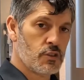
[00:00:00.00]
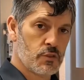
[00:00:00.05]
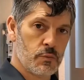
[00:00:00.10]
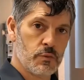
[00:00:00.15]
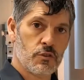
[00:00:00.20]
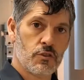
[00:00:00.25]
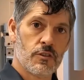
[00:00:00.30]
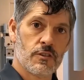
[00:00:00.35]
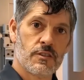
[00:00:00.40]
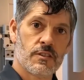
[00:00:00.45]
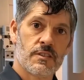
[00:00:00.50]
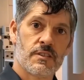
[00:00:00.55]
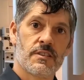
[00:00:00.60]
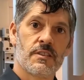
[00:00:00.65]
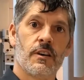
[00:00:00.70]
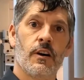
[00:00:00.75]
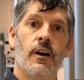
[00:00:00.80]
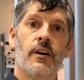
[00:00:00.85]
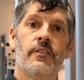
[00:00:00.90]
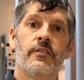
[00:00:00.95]
so we just
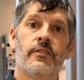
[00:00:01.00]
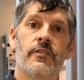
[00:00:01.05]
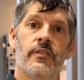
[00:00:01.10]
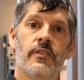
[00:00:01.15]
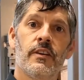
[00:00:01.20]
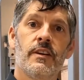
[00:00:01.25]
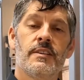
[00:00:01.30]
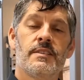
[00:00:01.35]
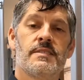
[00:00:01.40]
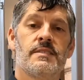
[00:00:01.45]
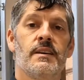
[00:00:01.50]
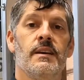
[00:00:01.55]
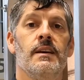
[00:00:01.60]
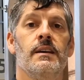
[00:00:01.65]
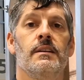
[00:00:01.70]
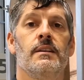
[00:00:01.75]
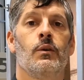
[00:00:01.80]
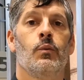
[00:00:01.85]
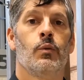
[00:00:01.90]
scuff sand.